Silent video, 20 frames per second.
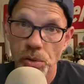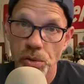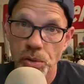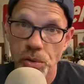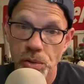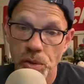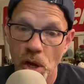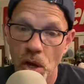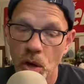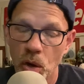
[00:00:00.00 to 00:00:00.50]

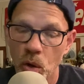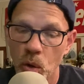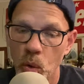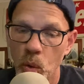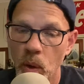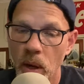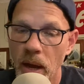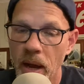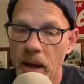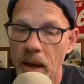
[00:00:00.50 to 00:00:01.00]

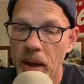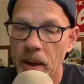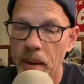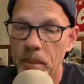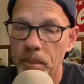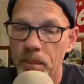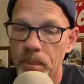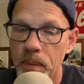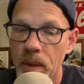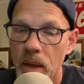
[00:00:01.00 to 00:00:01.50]
So
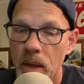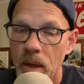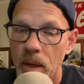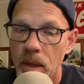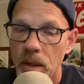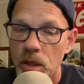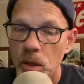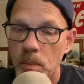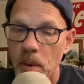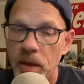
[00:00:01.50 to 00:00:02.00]
um,
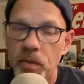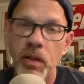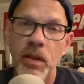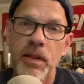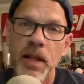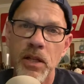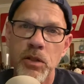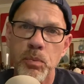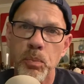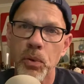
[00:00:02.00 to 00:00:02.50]
you may think
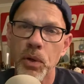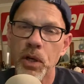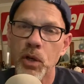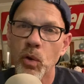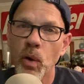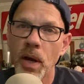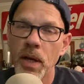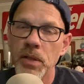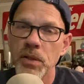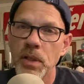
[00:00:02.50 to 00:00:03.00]
that's pretty
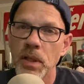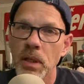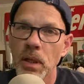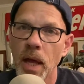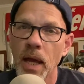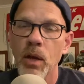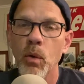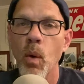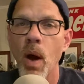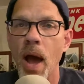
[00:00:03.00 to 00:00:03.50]
crazy and
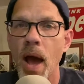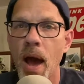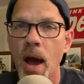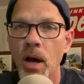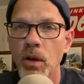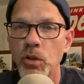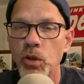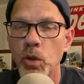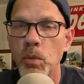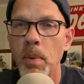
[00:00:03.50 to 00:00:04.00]
like, wow,
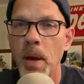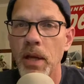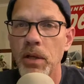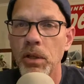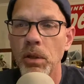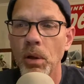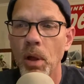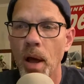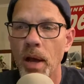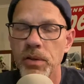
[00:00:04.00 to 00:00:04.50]
too bad you
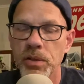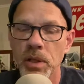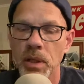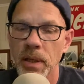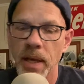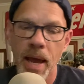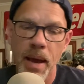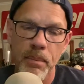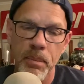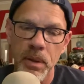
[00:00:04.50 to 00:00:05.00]
lost it.
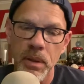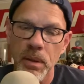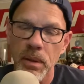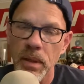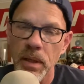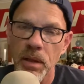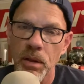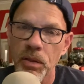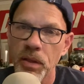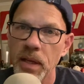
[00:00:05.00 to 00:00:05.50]
Yeah, but
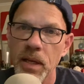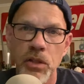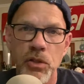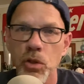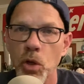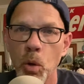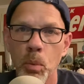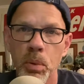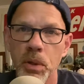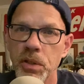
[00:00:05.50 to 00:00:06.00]
the thing is,
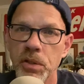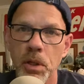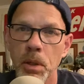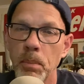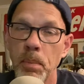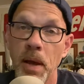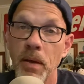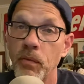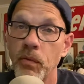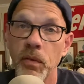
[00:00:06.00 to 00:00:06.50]
nobody's going to
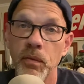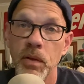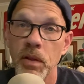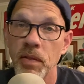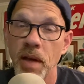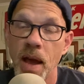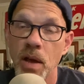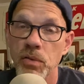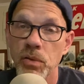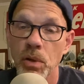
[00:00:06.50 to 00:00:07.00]
pay fifty
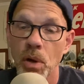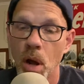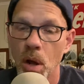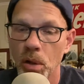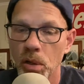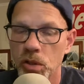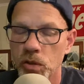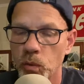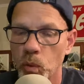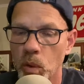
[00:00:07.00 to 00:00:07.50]
thousand
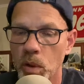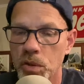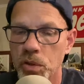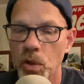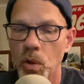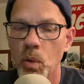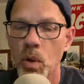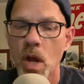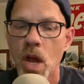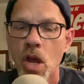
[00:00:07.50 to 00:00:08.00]
dollars for it.
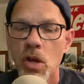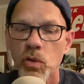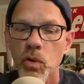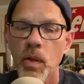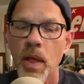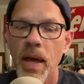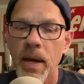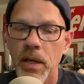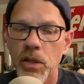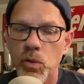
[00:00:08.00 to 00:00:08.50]
So, so
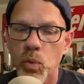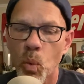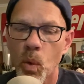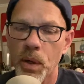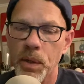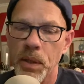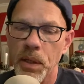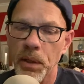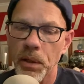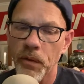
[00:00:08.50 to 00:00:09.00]
that is one
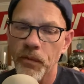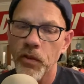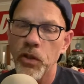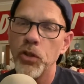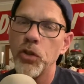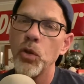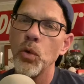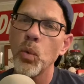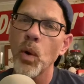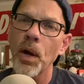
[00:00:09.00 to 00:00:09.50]
deal. If you
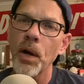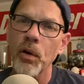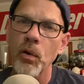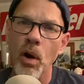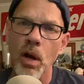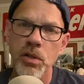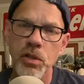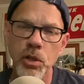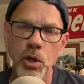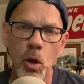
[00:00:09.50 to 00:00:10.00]
do run
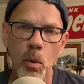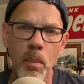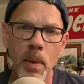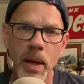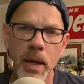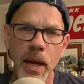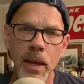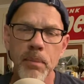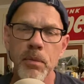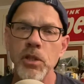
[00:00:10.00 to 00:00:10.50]
across a domain
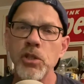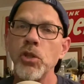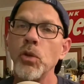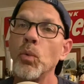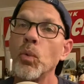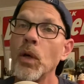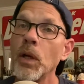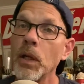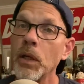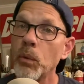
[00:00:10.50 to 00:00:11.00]
name that you
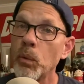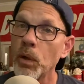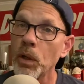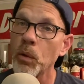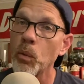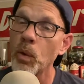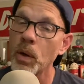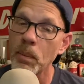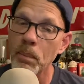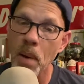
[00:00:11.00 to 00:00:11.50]
really, really
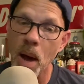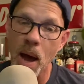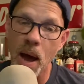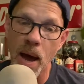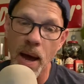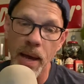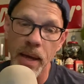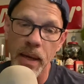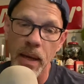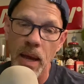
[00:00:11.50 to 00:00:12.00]
want to
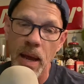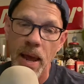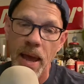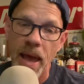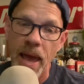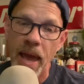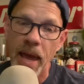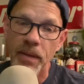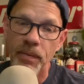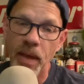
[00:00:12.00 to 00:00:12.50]
buy,
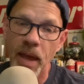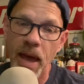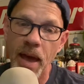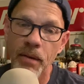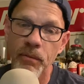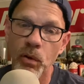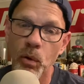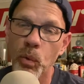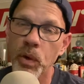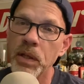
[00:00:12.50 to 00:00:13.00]
and they
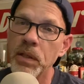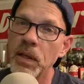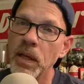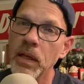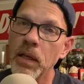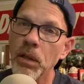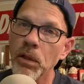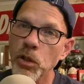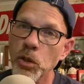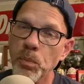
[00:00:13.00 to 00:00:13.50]
have a
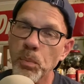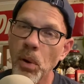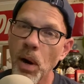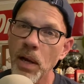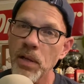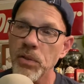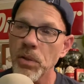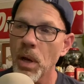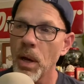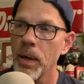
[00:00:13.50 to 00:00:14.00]
ridiculous
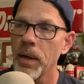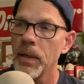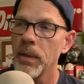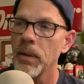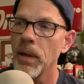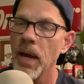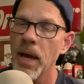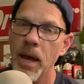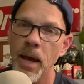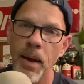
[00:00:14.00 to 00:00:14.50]
price on it,
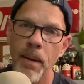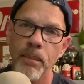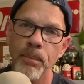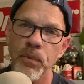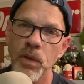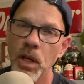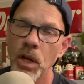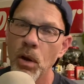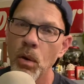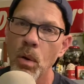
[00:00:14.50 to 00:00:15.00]
um,
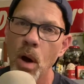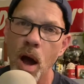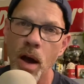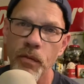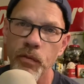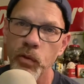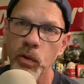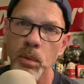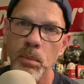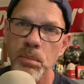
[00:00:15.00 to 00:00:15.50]
you know,
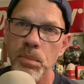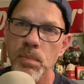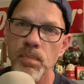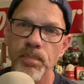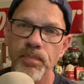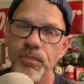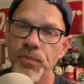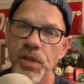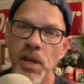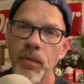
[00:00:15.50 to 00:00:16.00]
offer them
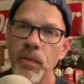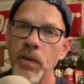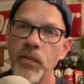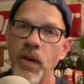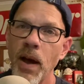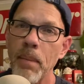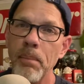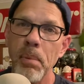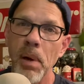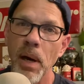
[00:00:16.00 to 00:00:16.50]

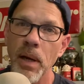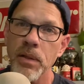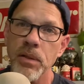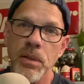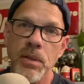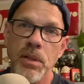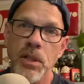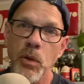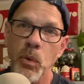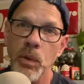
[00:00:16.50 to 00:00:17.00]
seventy-five bucks
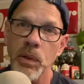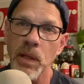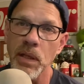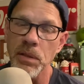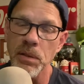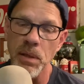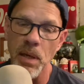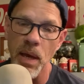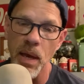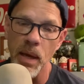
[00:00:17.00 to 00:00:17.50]
and see what they
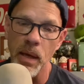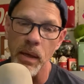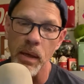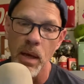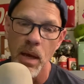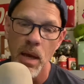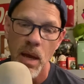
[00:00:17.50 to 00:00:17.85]
say.